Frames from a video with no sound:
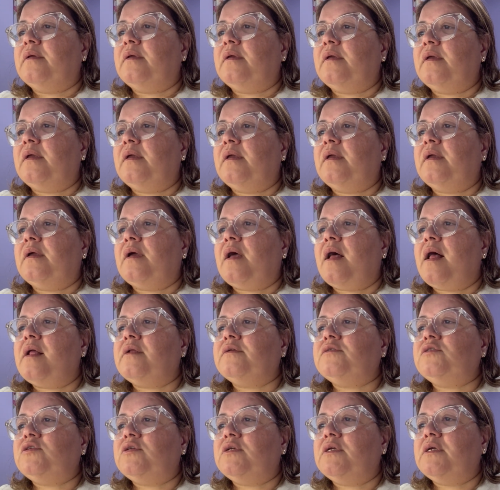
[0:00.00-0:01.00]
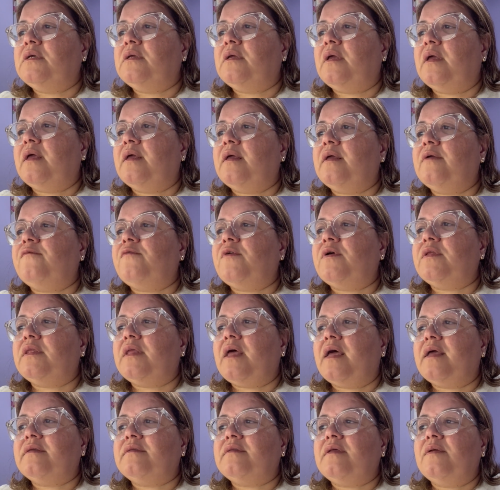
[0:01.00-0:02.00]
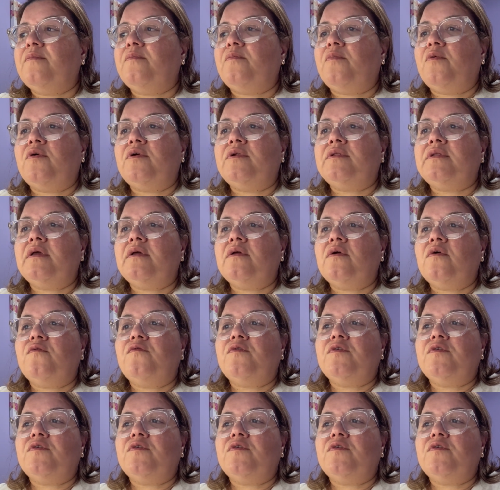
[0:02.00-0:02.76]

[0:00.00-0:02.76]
Alchi emphasized the importance of